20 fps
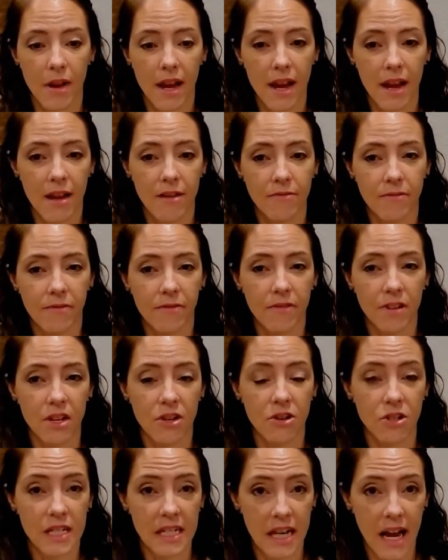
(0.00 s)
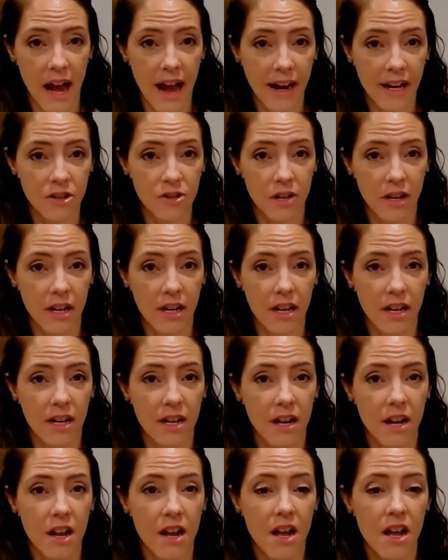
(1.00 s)
if you're
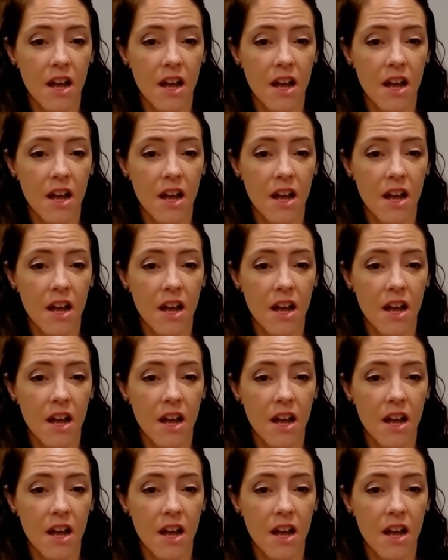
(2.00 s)
dehydrated,